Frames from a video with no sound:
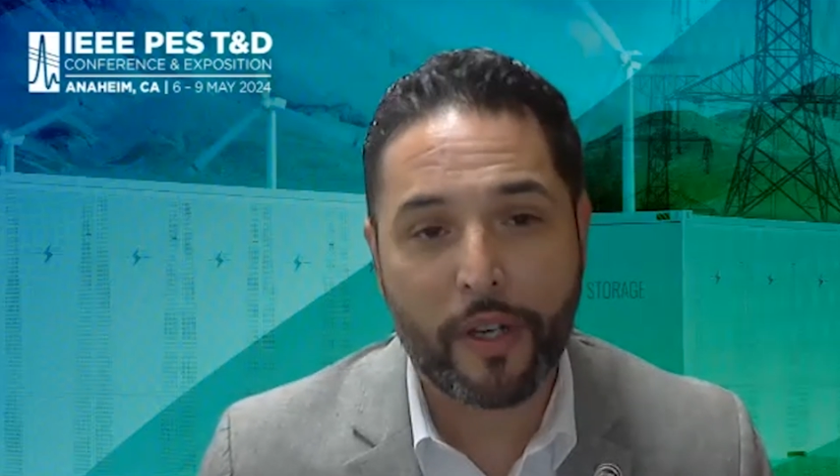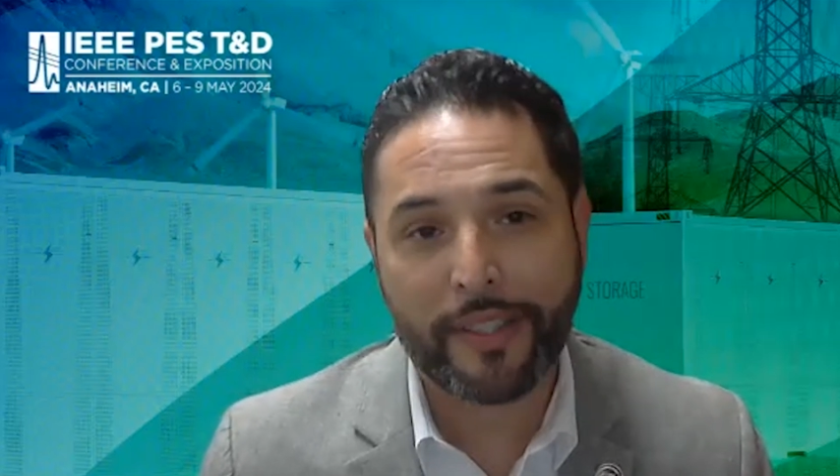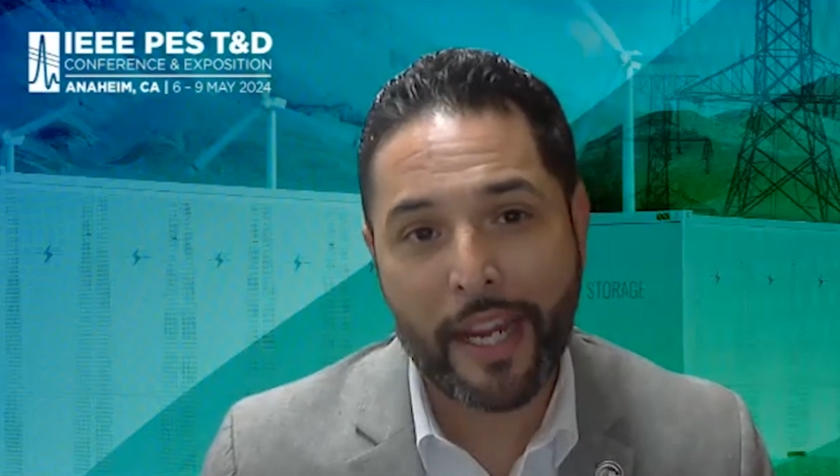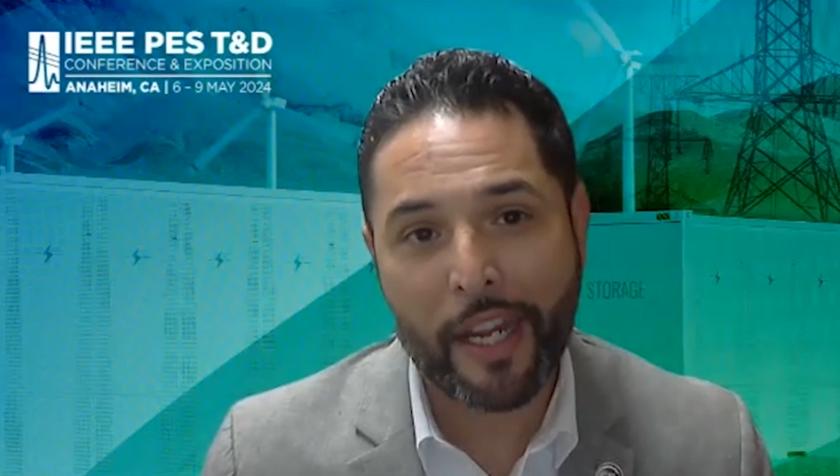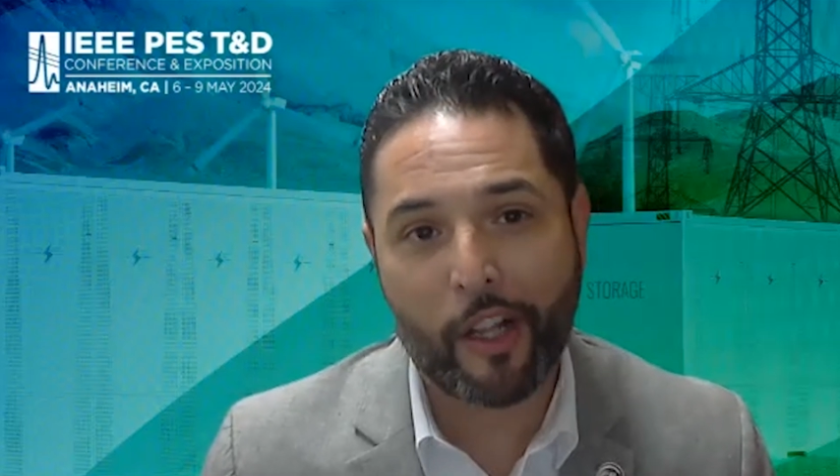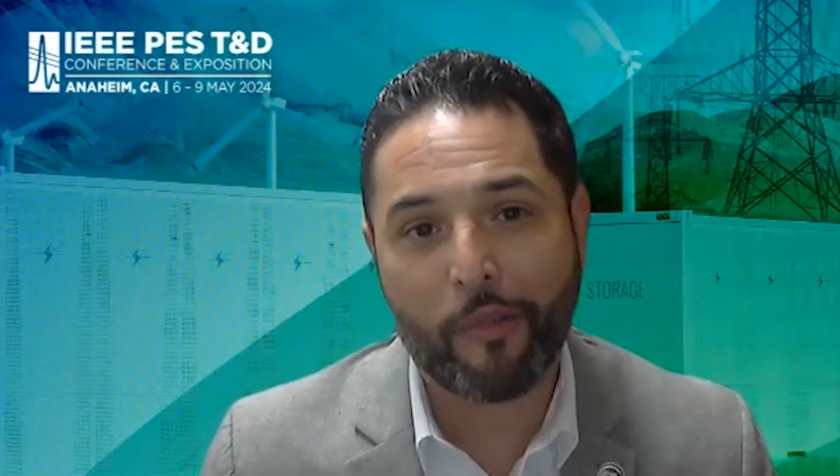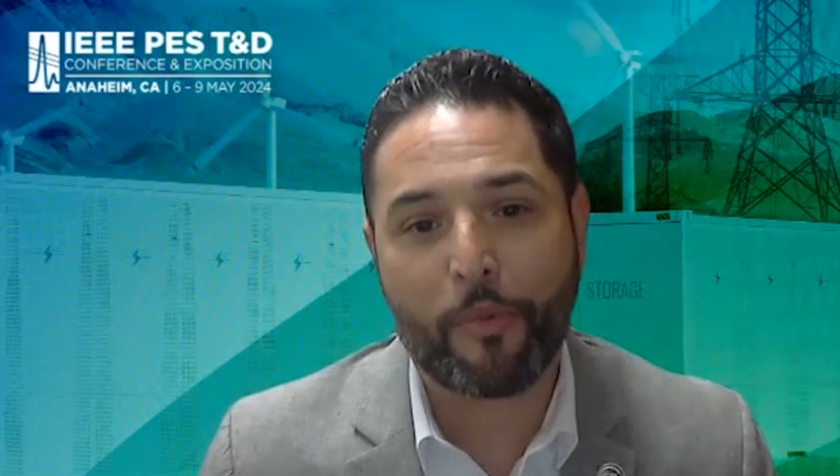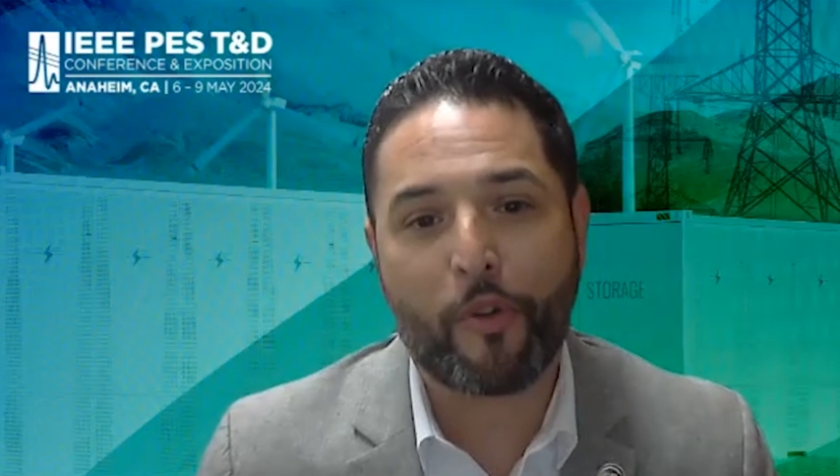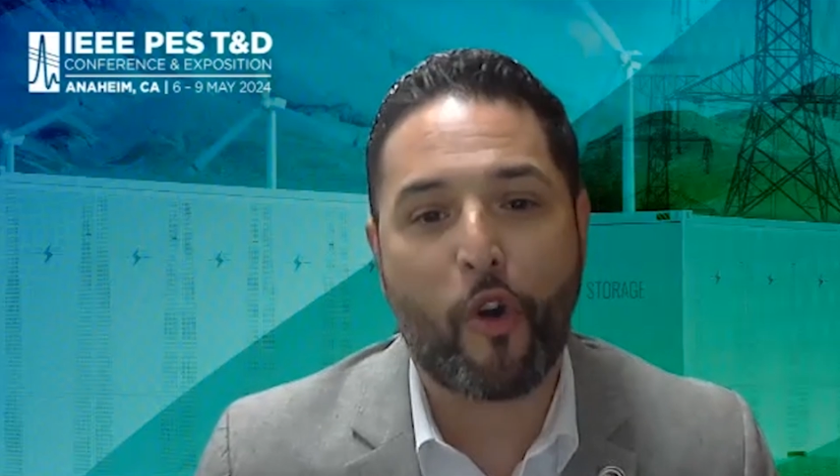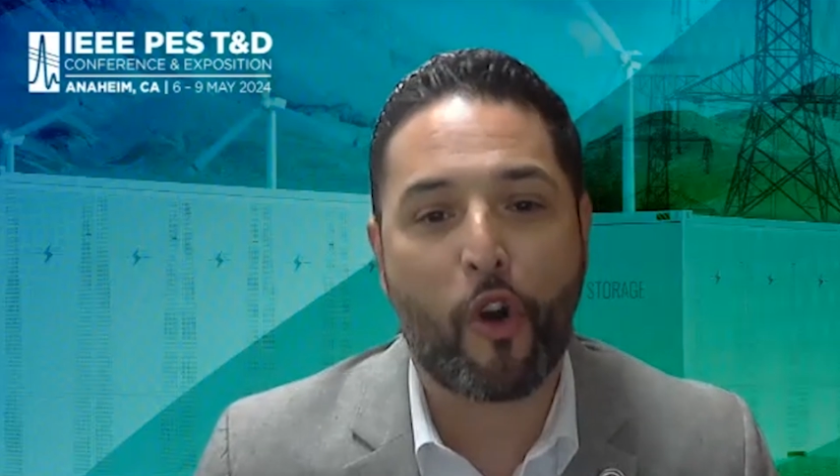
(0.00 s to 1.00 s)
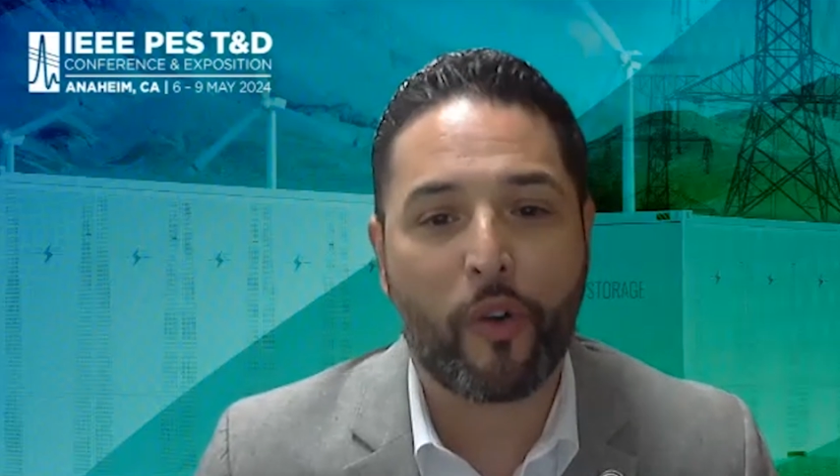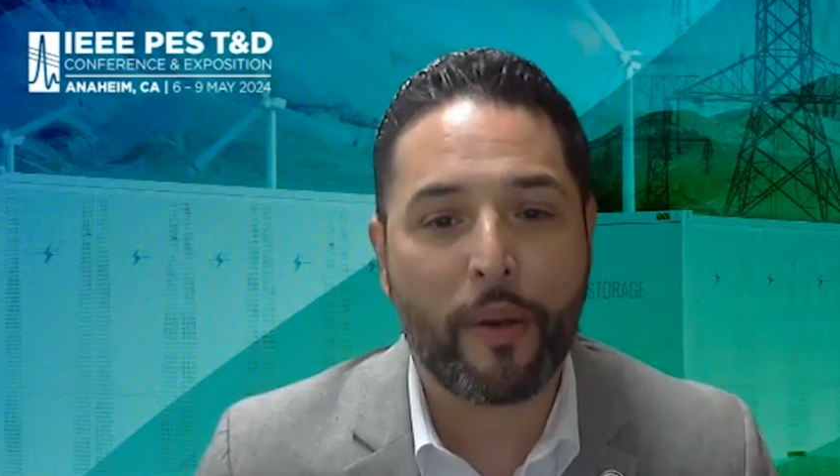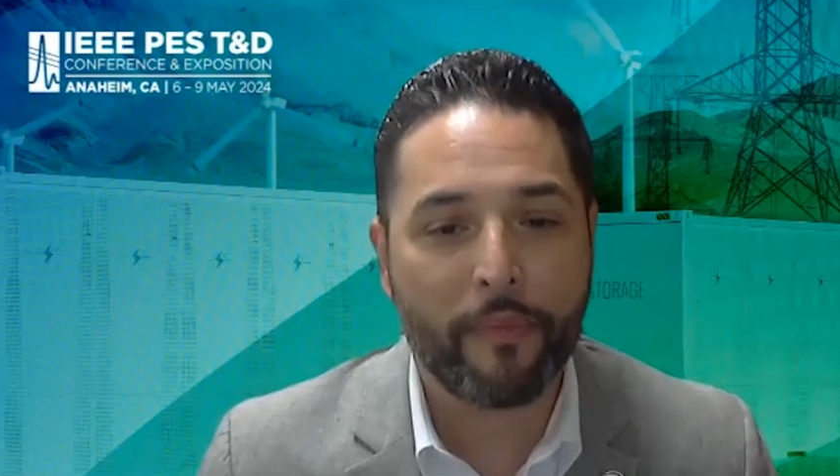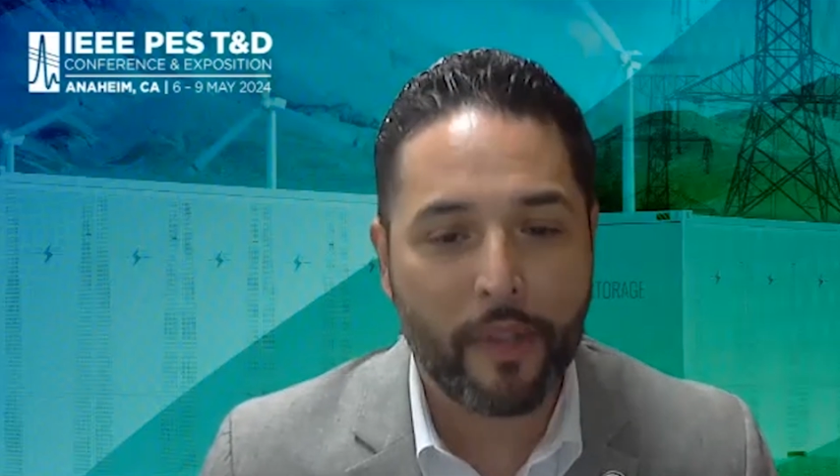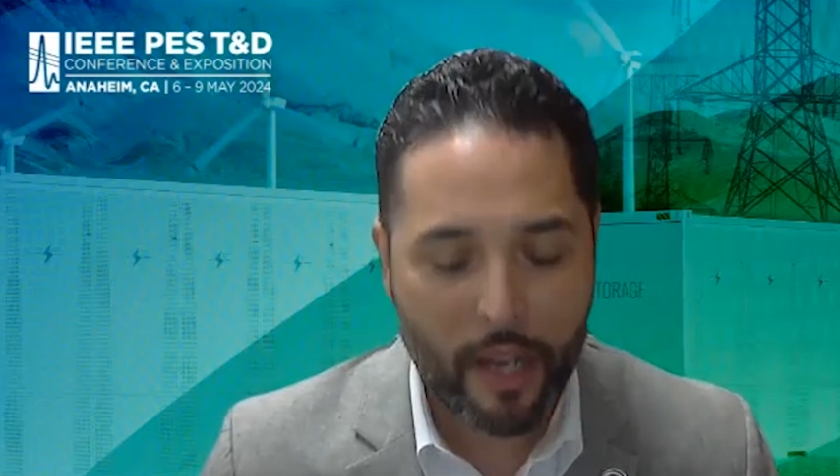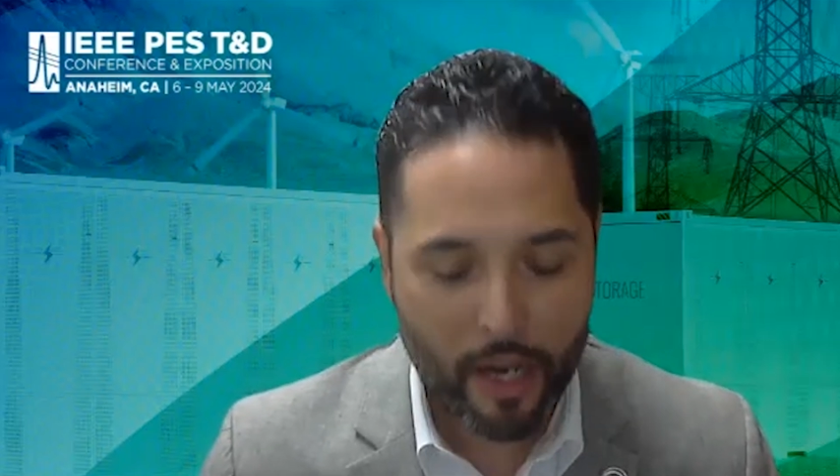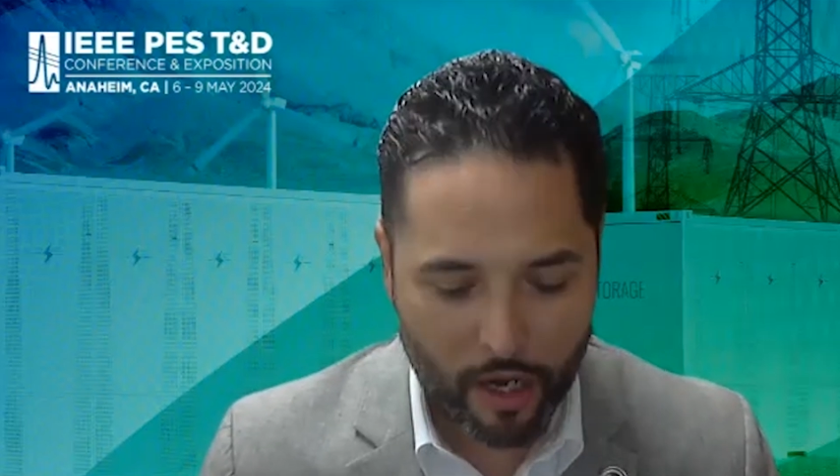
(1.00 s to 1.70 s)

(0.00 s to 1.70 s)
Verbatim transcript: a technical program